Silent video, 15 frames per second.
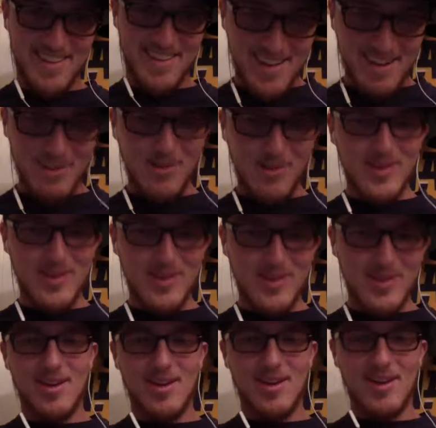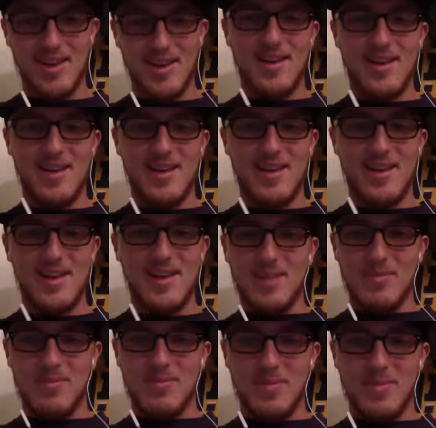Everyone's healthy.
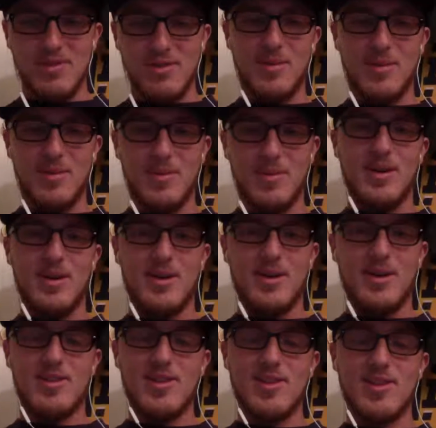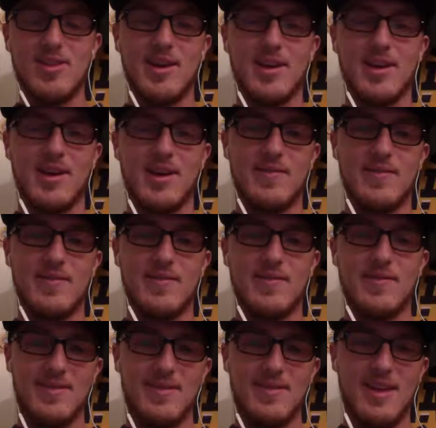Complimentary football. It's like
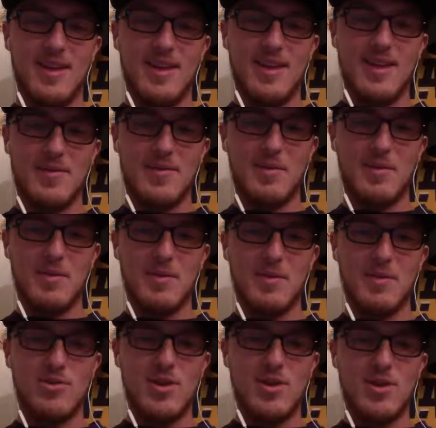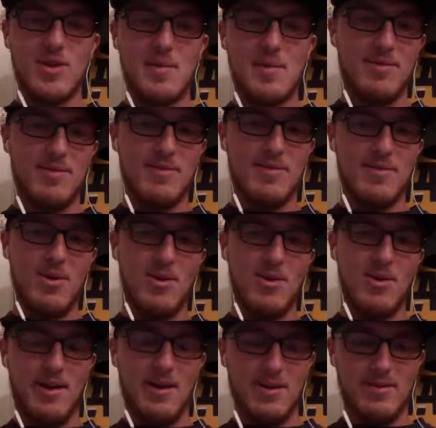everything we've been dreaming of for a
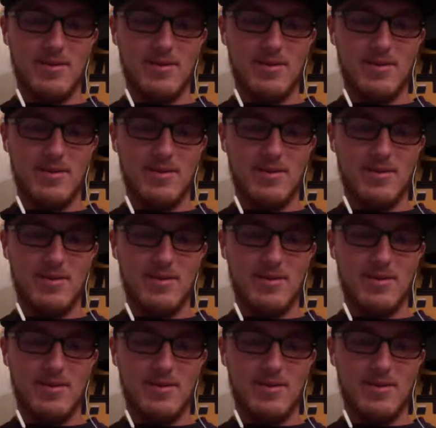while.